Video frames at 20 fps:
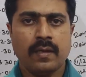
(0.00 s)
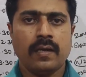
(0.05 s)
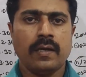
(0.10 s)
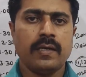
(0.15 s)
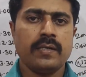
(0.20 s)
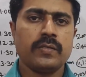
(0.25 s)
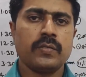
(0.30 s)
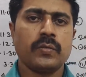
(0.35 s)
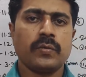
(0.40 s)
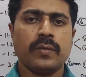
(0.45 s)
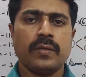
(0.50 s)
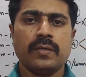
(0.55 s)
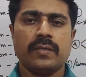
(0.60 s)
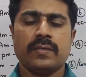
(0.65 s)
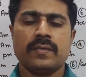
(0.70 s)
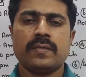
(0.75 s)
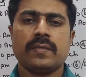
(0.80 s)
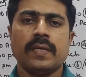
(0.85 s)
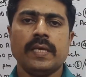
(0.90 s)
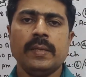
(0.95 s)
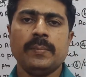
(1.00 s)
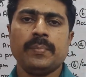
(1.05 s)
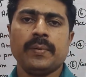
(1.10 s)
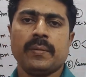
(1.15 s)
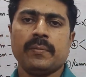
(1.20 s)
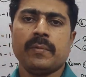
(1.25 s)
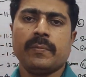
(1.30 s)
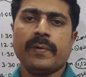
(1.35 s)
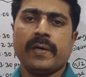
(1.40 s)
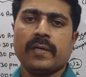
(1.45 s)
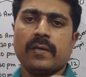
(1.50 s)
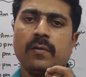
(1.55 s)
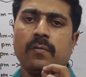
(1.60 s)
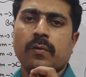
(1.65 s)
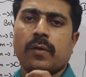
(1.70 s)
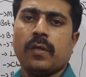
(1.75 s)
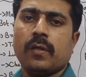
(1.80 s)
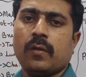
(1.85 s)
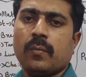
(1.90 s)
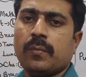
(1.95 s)
Hi students, now we are
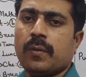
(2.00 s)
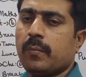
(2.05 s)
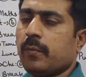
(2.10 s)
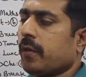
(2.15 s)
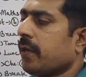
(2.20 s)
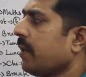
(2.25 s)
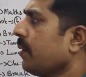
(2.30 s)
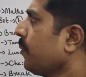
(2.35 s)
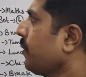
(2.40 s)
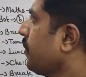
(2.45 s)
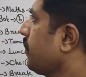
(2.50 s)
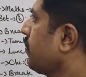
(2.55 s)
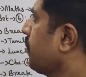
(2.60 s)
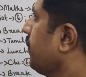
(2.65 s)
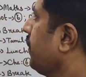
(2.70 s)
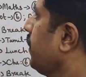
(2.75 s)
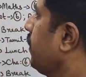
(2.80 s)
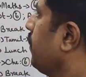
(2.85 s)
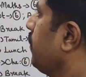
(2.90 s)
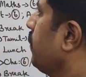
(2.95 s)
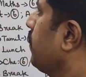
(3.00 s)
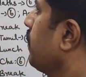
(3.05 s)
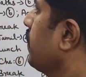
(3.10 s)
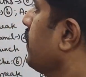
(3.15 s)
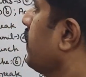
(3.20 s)
going to talk about a very video.